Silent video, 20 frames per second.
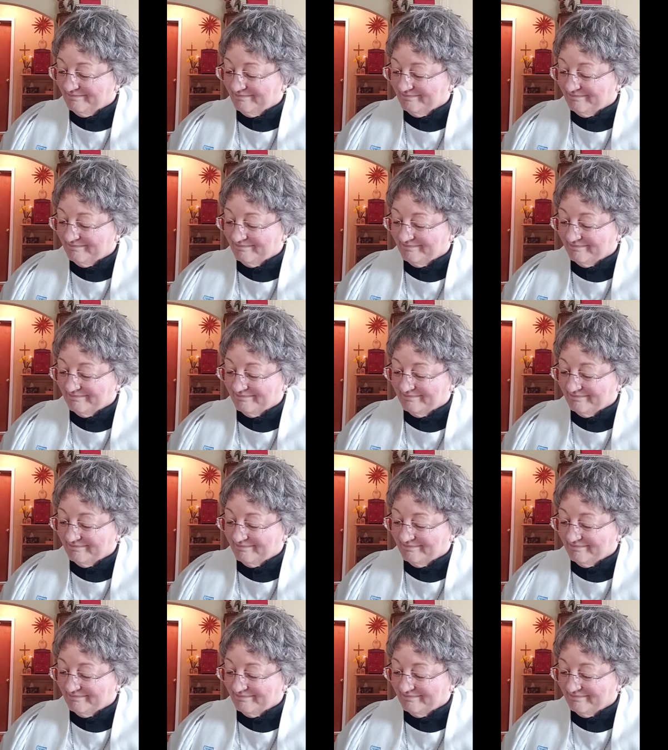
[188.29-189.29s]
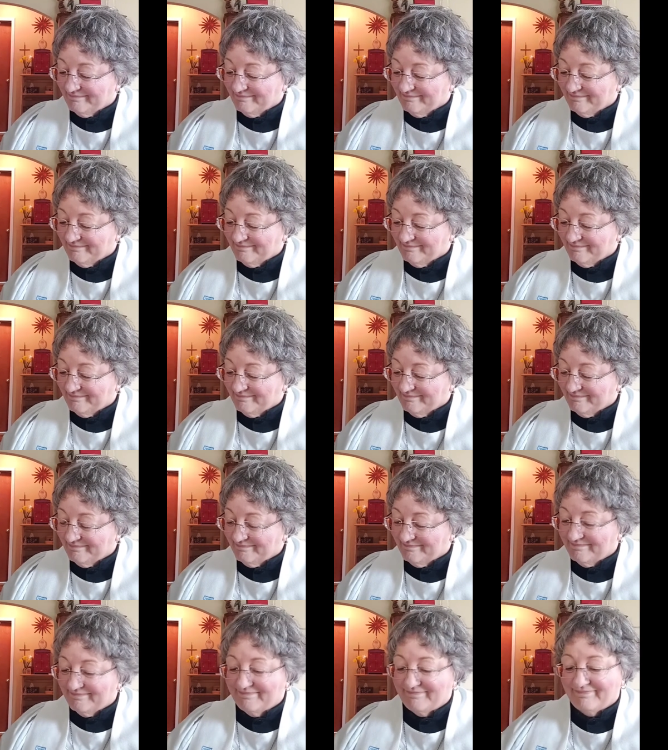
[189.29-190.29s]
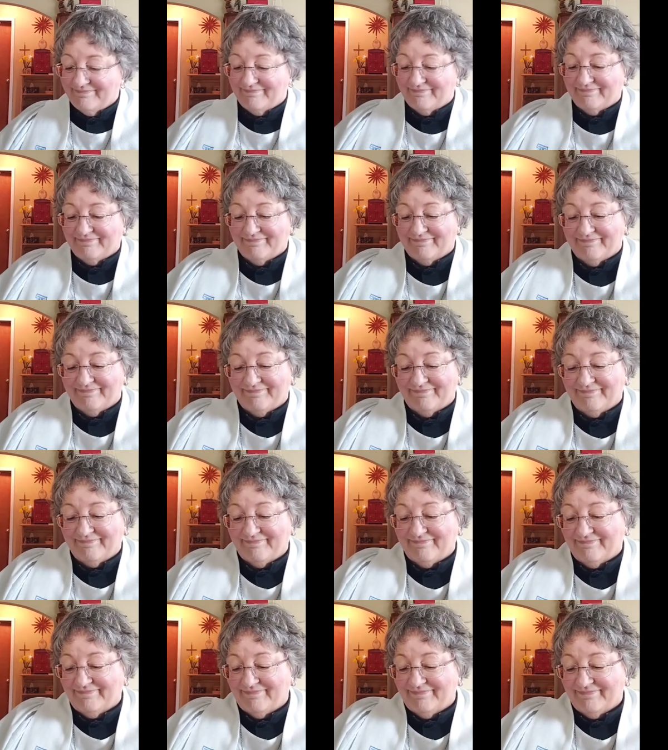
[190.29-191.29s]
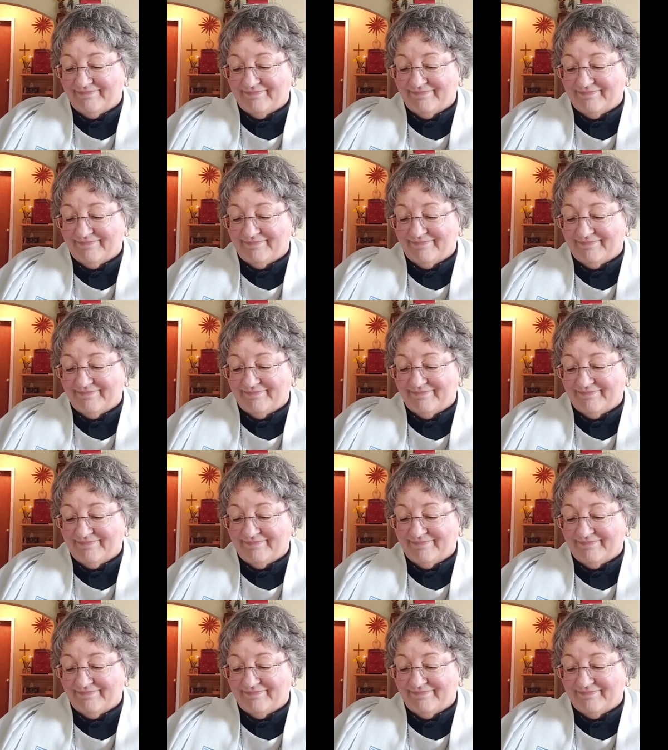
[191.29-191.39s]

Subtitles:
[no speech]